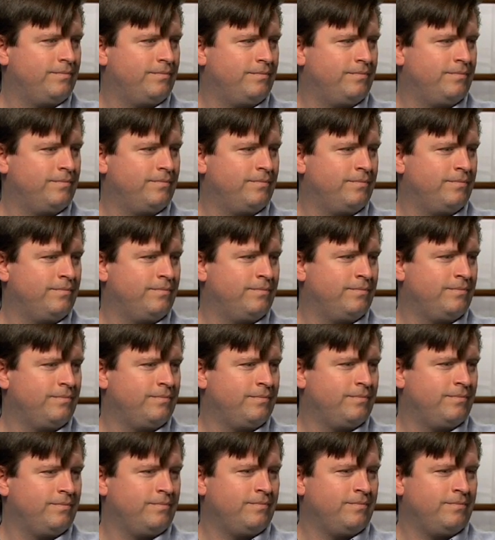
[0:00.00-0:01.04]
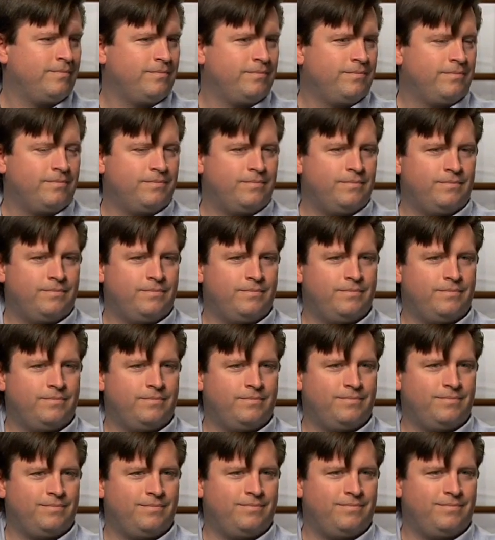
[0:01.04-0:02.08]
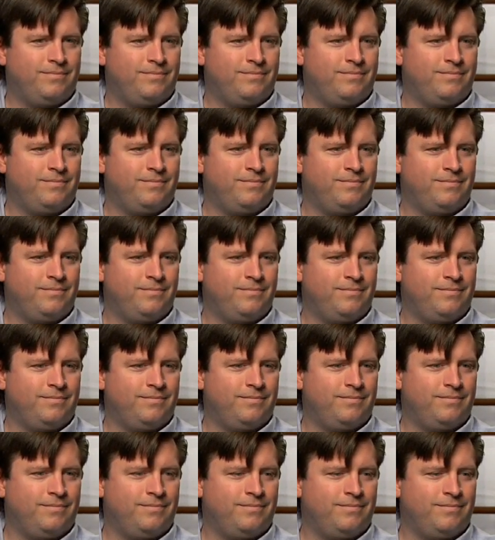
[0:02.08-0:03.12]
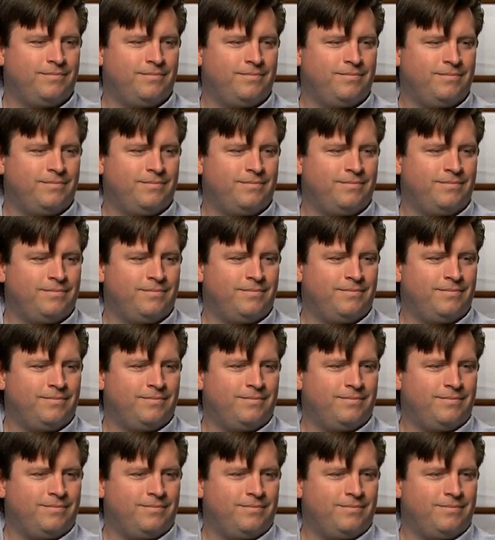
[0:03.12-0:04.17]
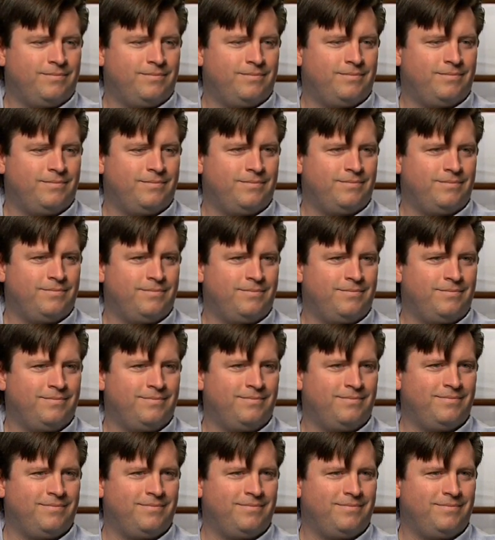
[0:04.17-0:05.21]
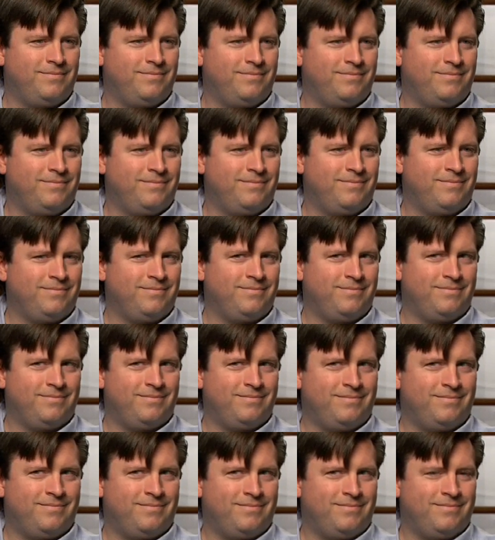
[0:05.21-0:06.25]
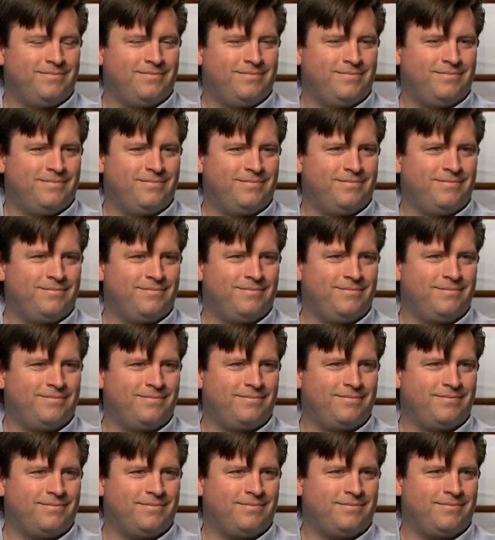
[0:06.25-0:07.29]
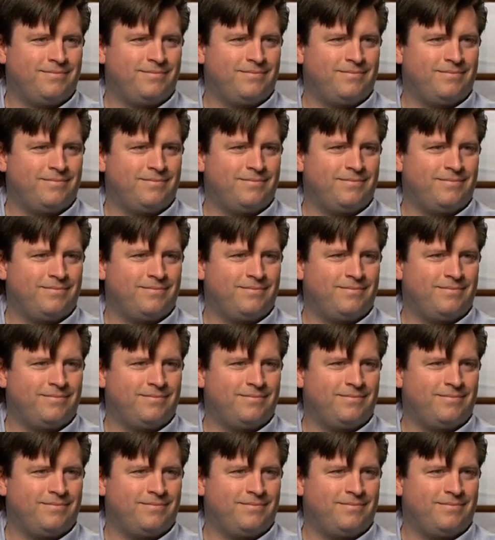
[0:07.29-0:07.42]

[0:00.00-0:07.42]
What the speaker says: [no speech]